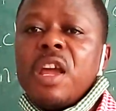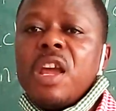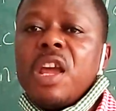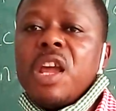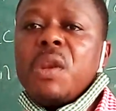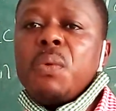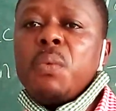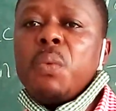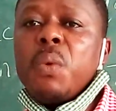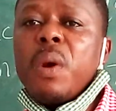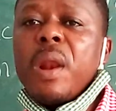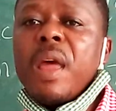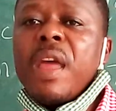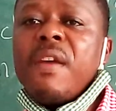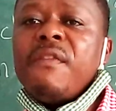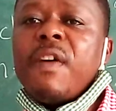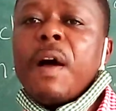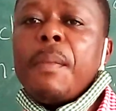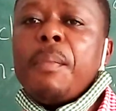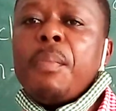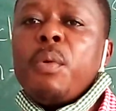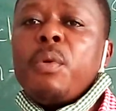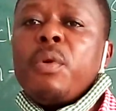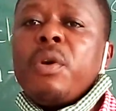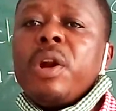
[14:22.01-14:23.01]
It will
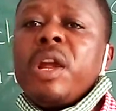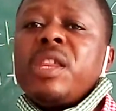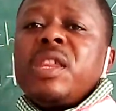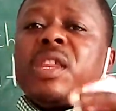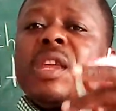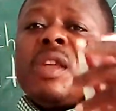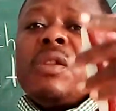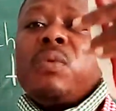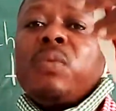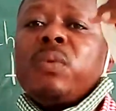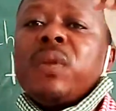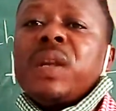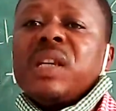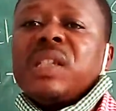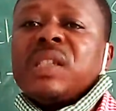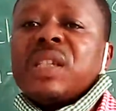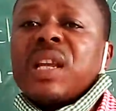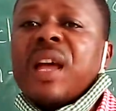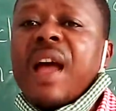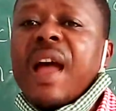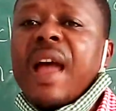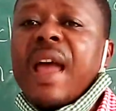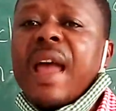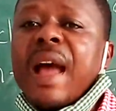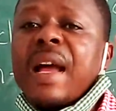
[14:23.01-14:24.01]
evaporate into the
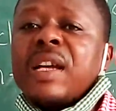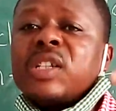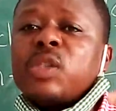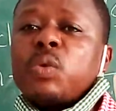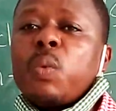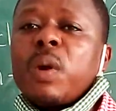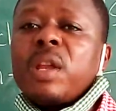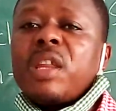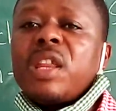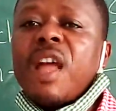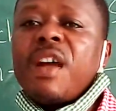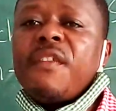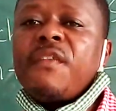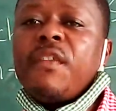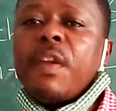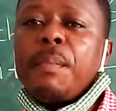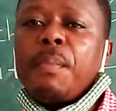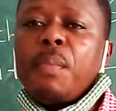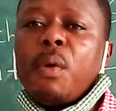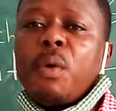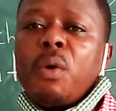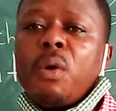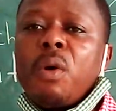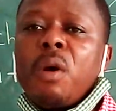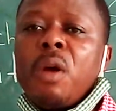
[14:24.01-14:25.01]
sky as water
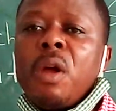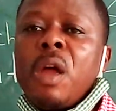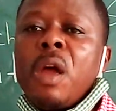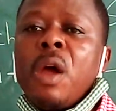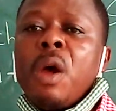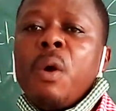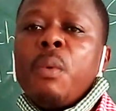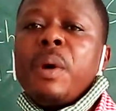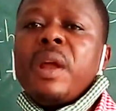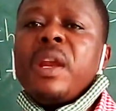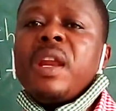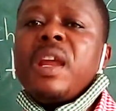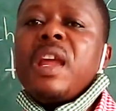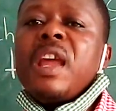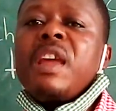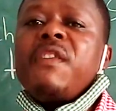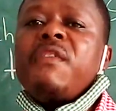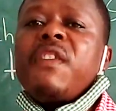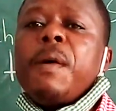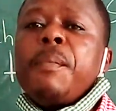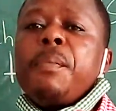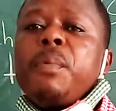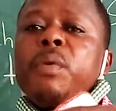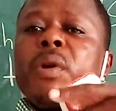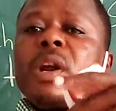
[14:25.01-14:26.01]
vapor. When it
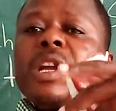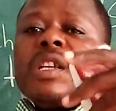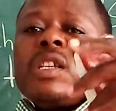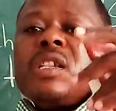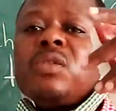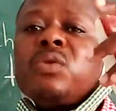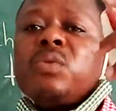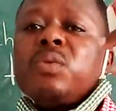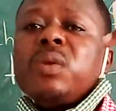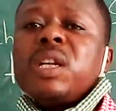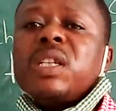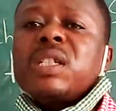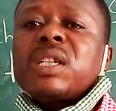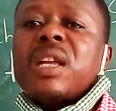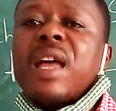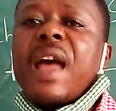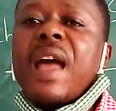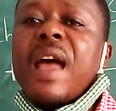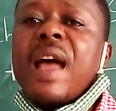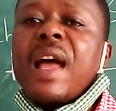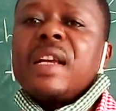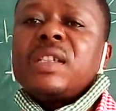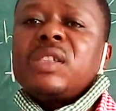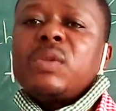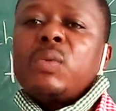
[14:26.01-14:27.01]
evaporates into the sky
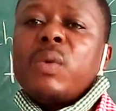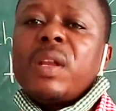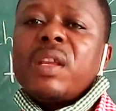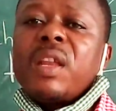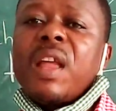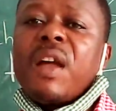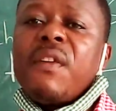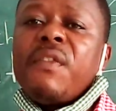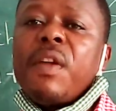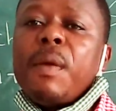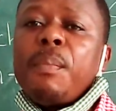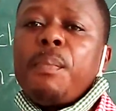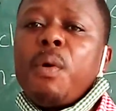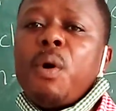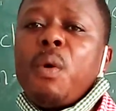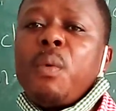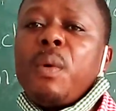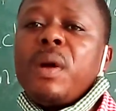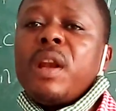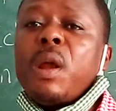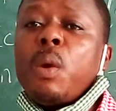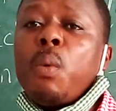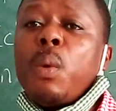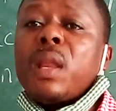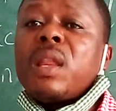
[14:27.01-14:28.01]
as water vapor,
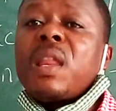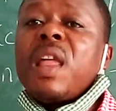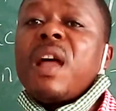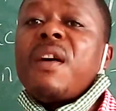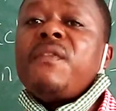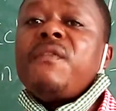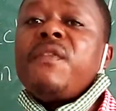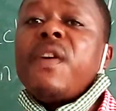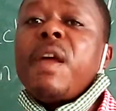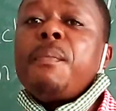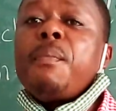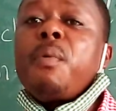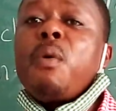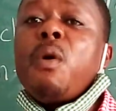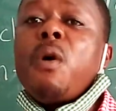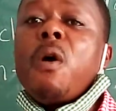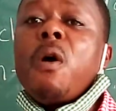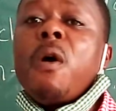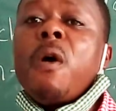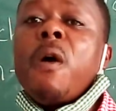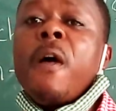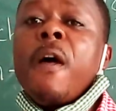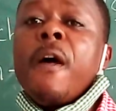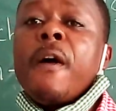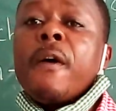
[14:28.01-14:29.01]
when the water
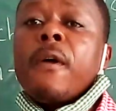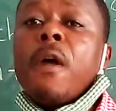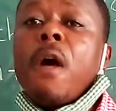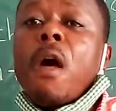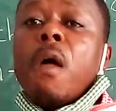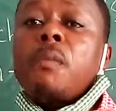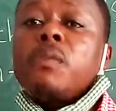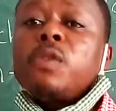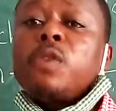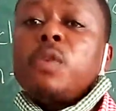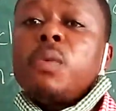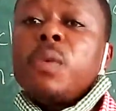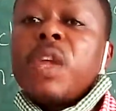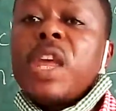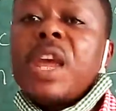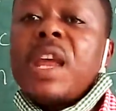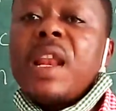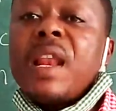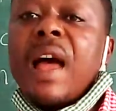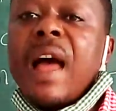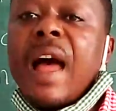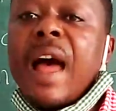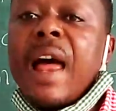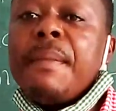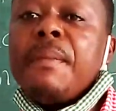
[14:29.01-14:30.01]
vapor comes
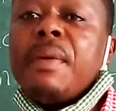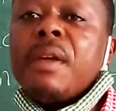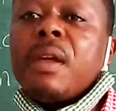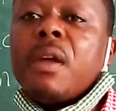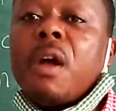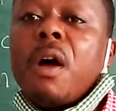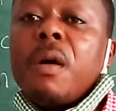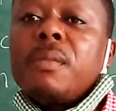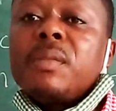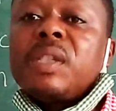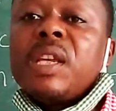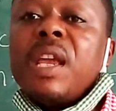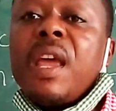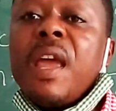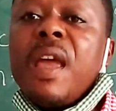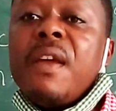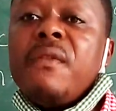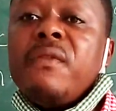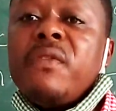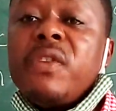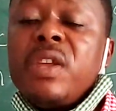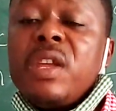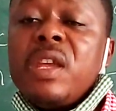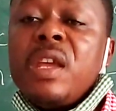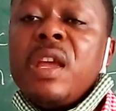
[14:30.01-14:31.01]
together and becomes
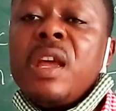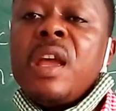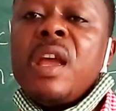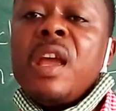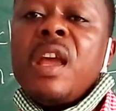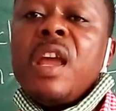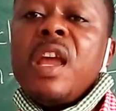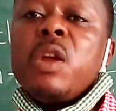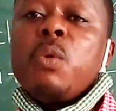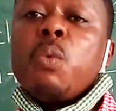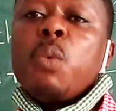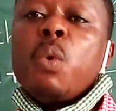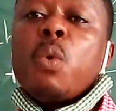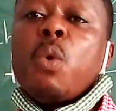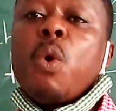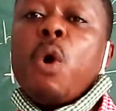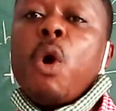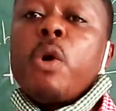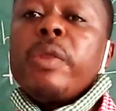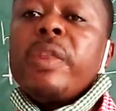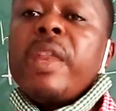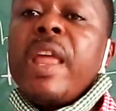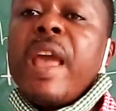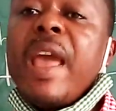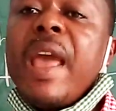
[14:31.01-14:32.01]
heavy, it will
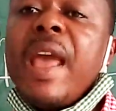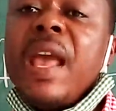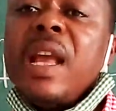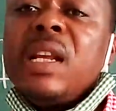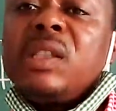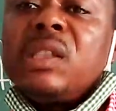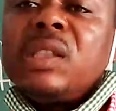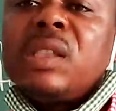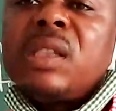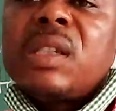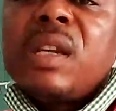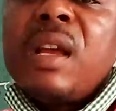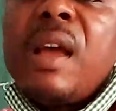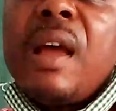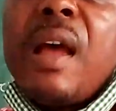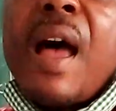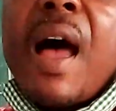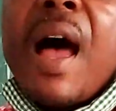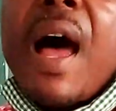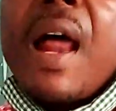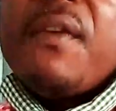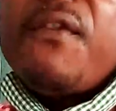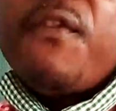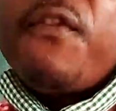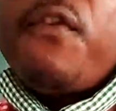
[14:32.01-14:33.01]
condense
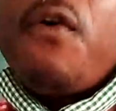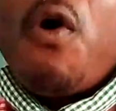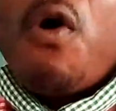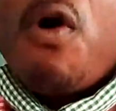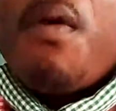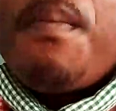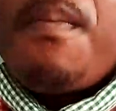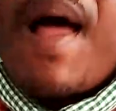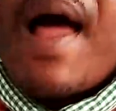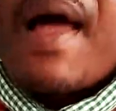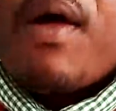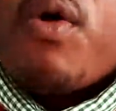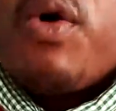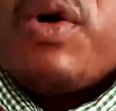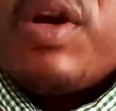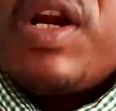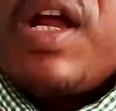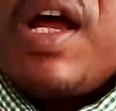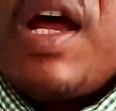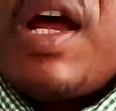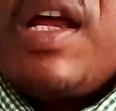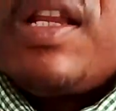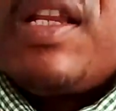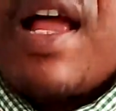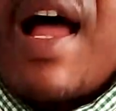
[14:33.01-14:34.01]
and fall back on
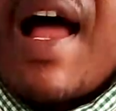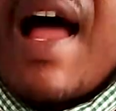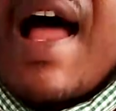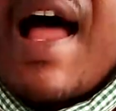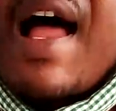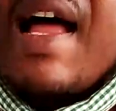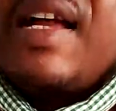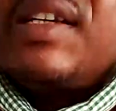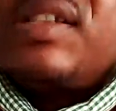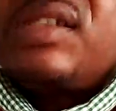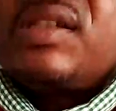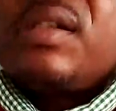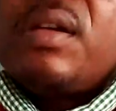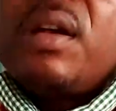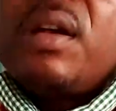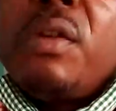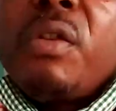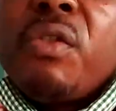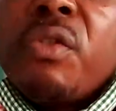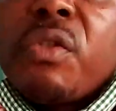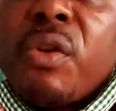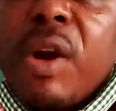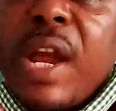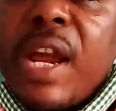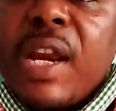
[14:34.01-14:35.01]
earth as
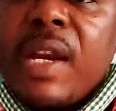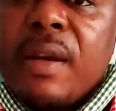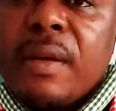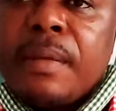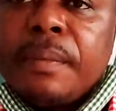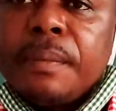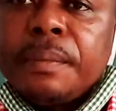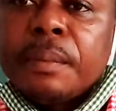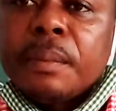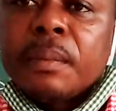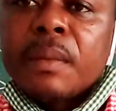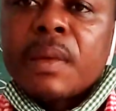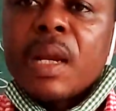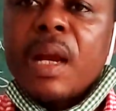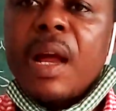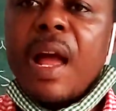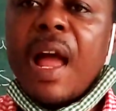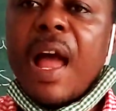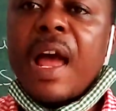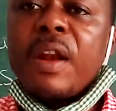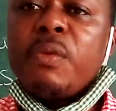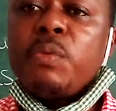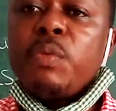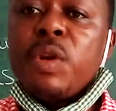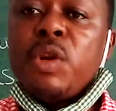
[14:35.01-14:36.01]
rain.
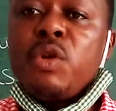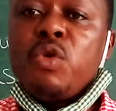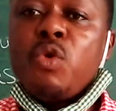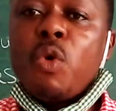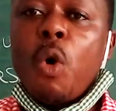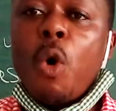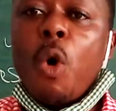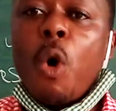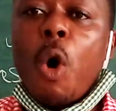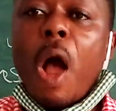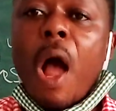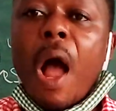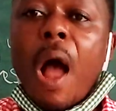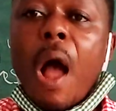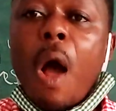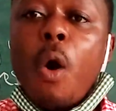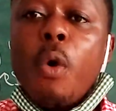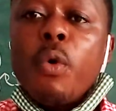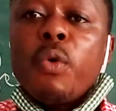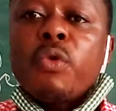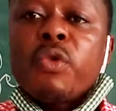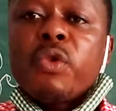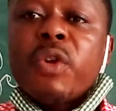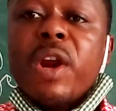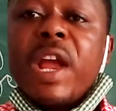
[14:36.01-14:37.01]
And we know
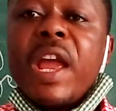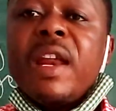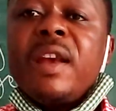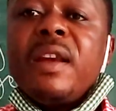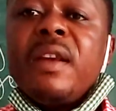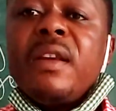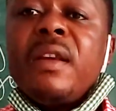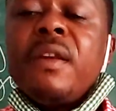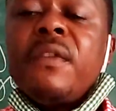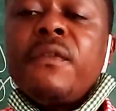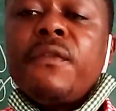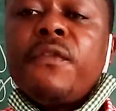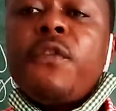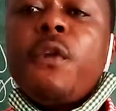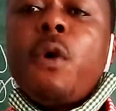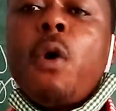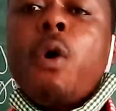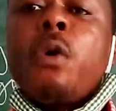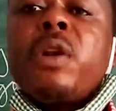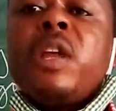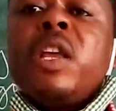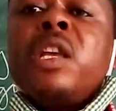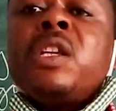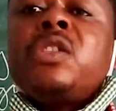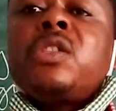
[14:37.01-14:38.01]
how
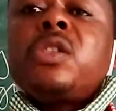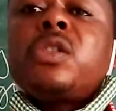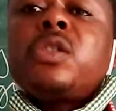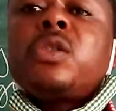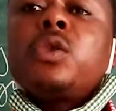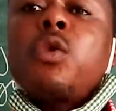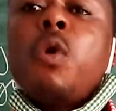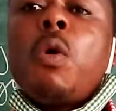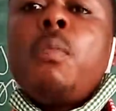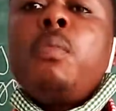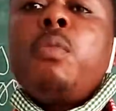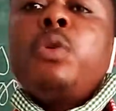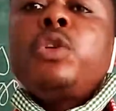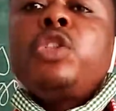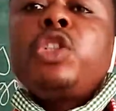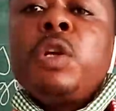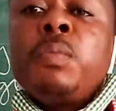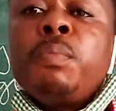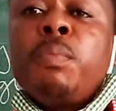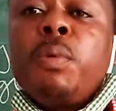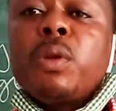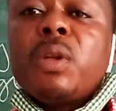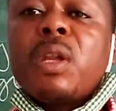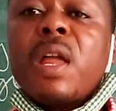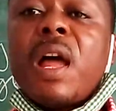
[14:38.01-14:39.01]
rainfall is so much
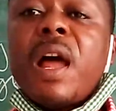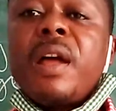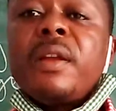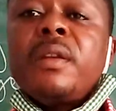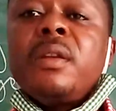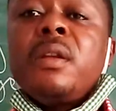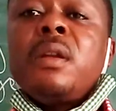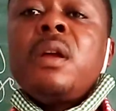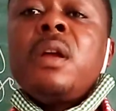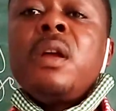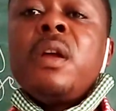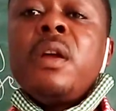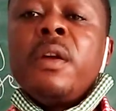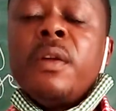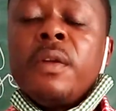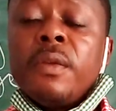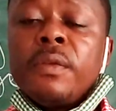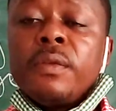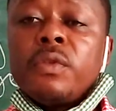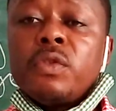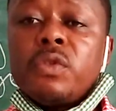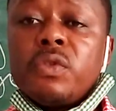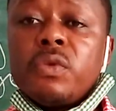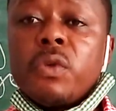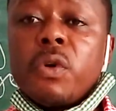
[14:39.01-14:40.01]
important
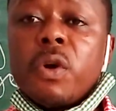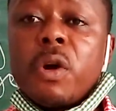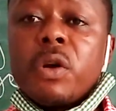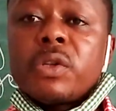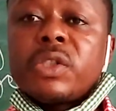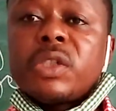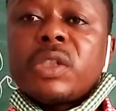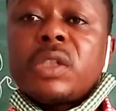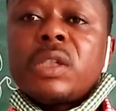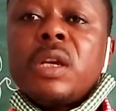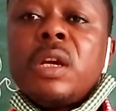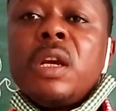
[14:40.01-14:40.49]
to us.